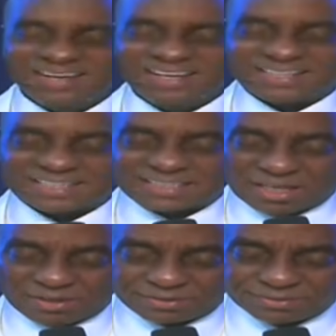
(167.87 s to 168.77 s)
It is
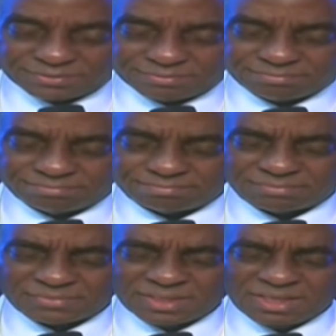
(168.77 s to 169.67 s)
done.
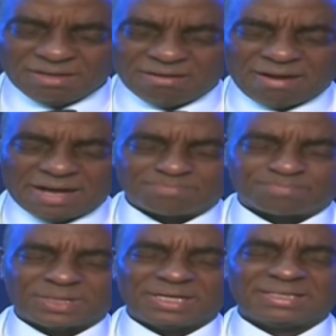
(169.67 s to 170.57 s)
I
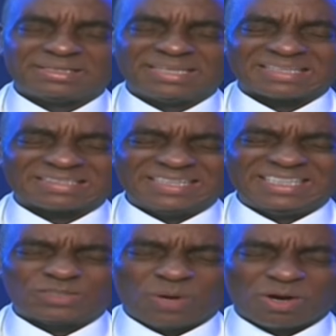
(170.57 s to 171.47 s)
pray that
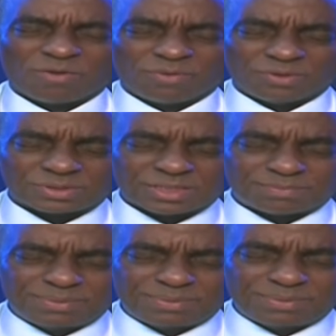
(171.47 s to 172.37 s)
each one of us
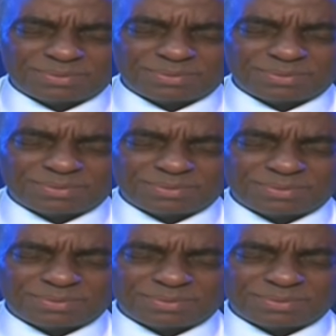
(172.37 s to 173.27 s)
experiences an
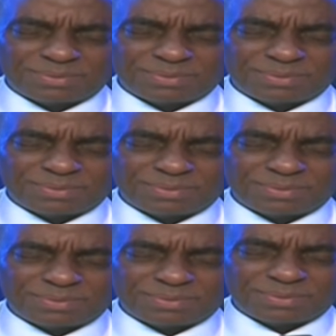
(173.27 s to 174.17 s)
encounter with the
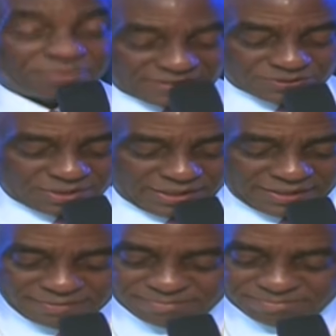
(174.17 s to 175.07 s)
spirit of faith tonight.